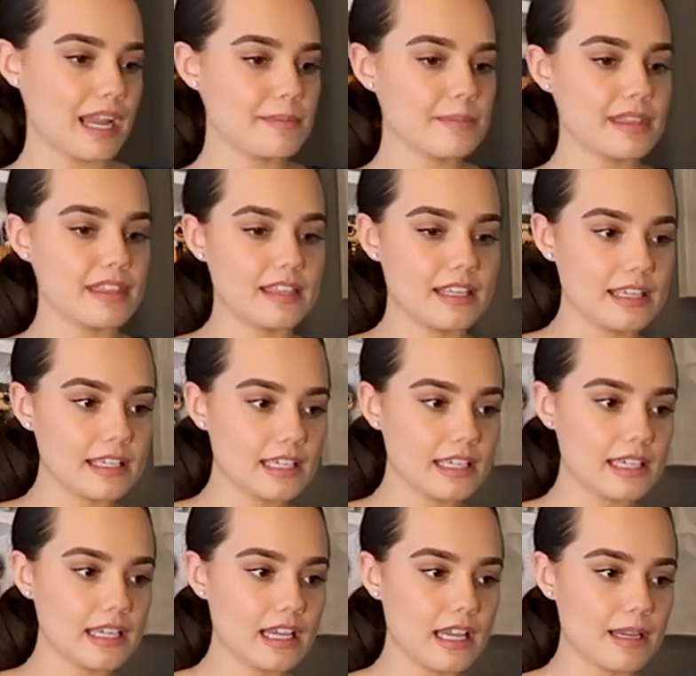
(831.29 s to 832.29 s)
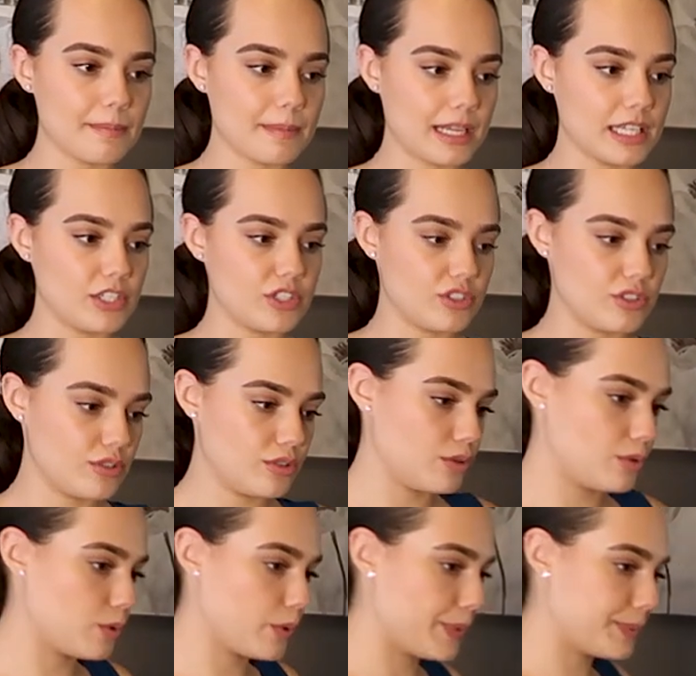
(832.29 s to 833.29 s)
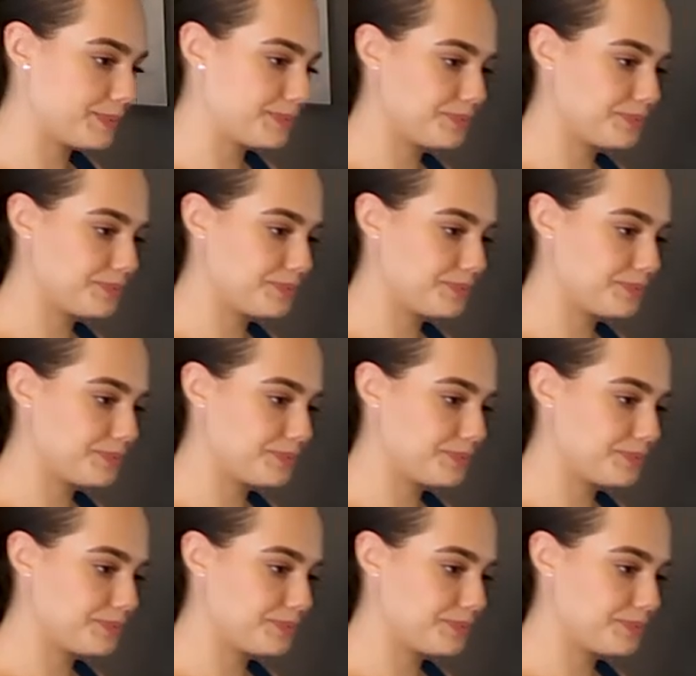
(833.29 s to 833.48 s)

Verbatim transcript: I'm thinking I might do,